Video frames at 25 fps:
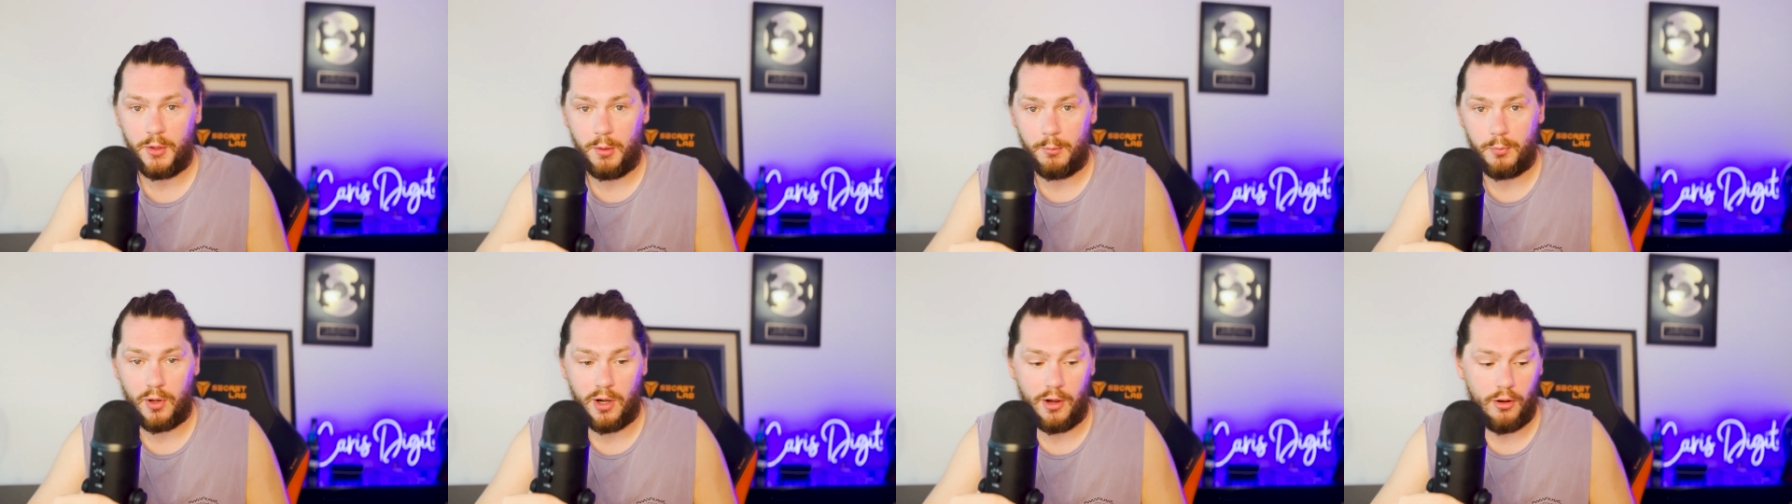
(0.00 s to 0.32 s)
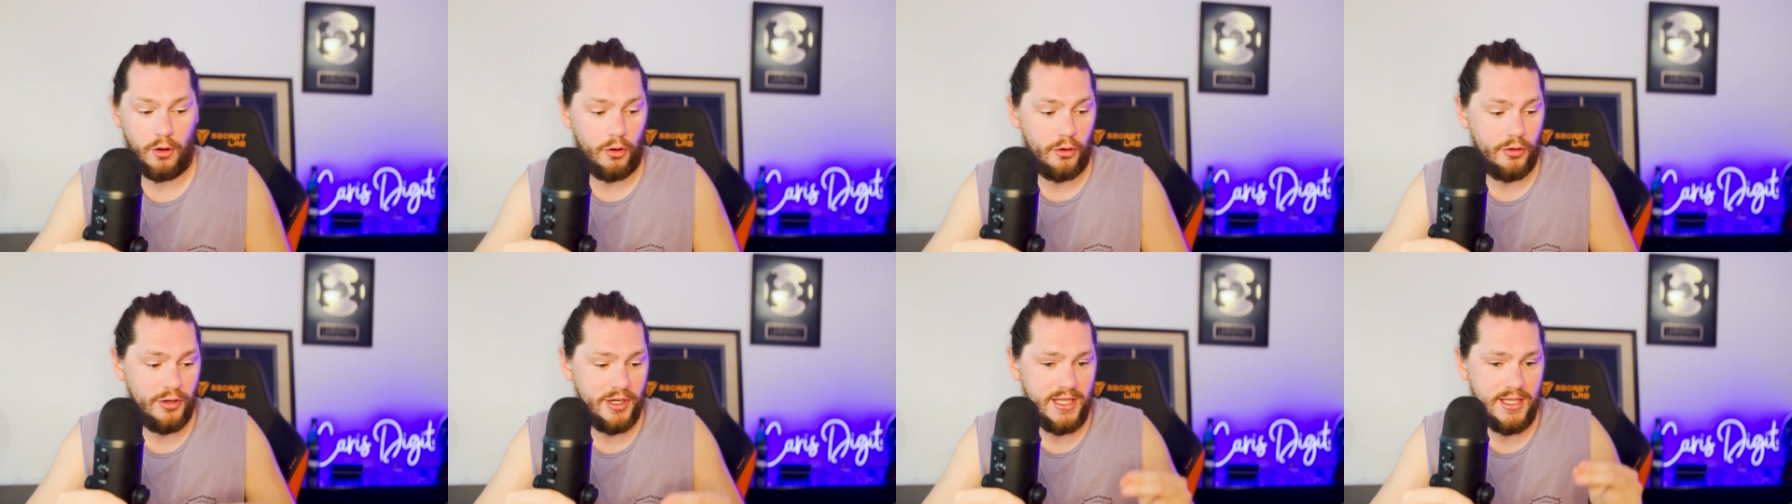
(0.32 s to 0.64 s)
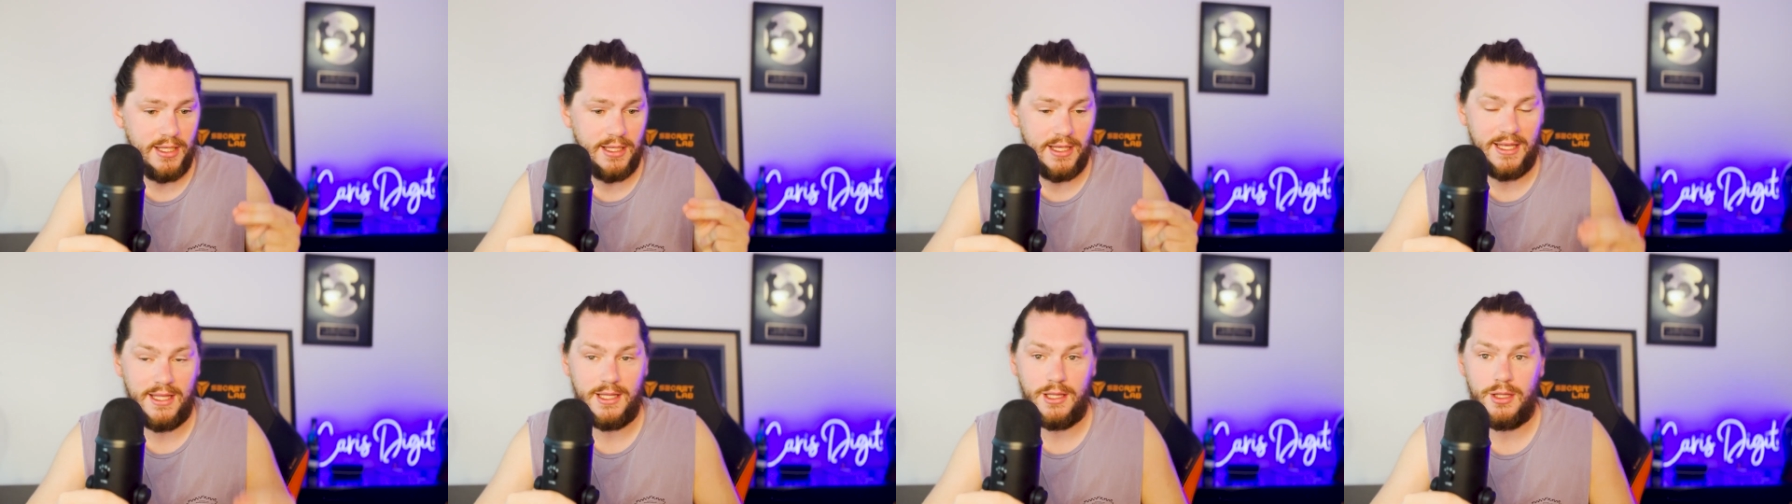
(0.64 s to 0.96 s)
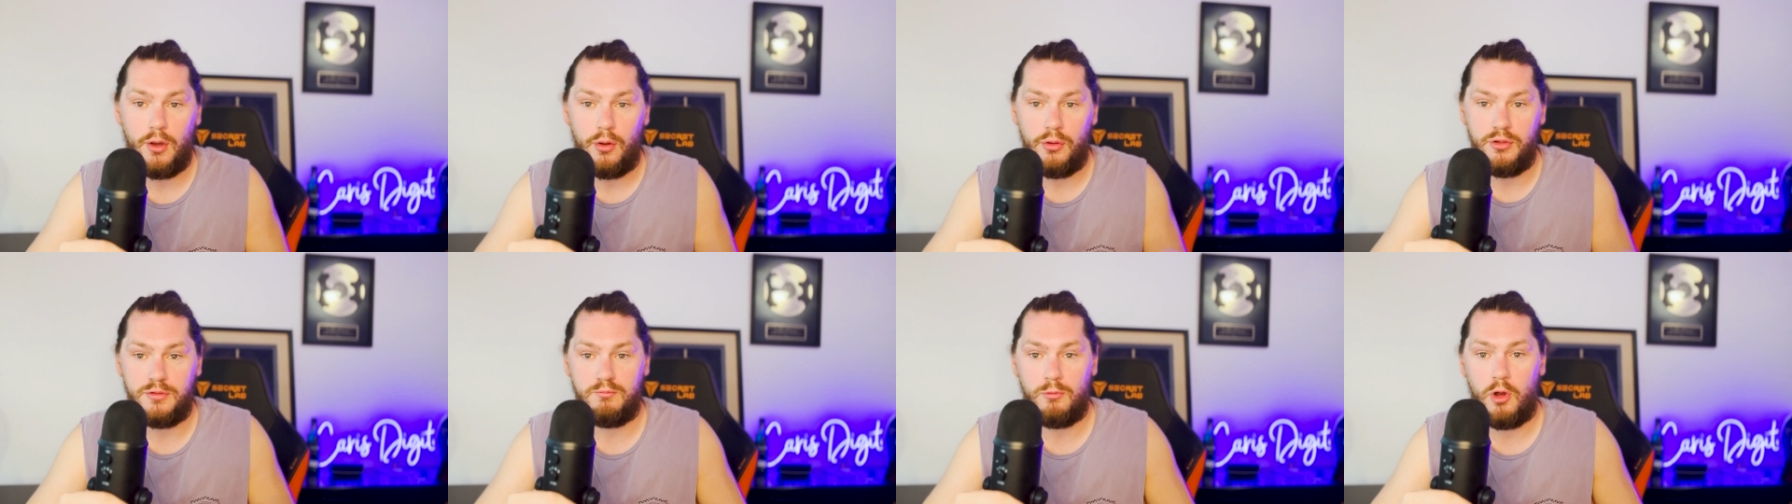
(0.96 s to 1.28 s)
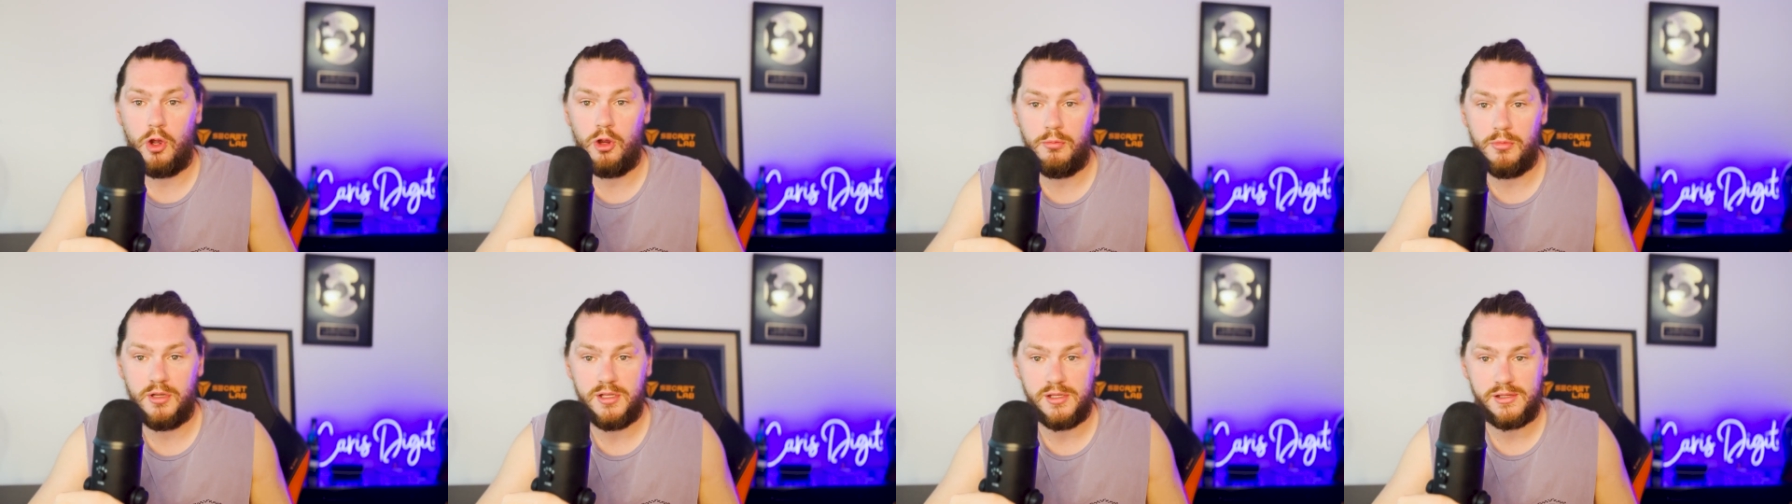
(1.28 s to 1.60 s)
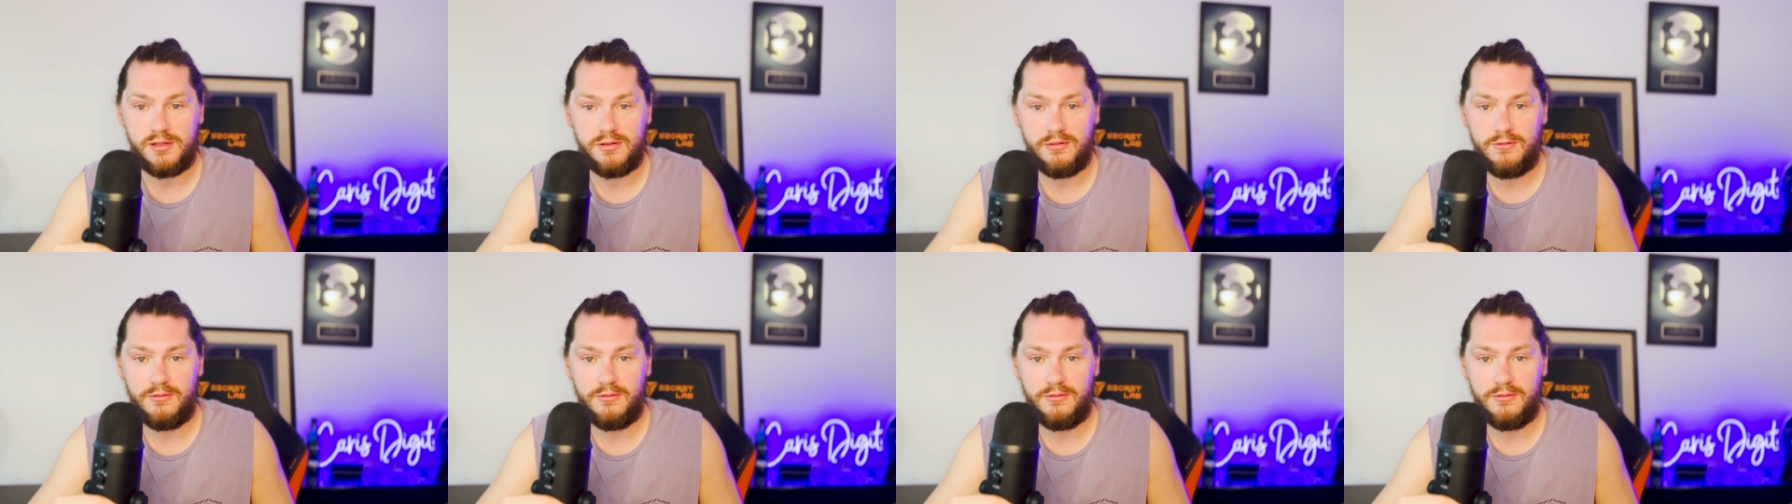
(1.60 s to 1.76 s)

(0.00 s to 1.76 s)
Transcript: priority in those moments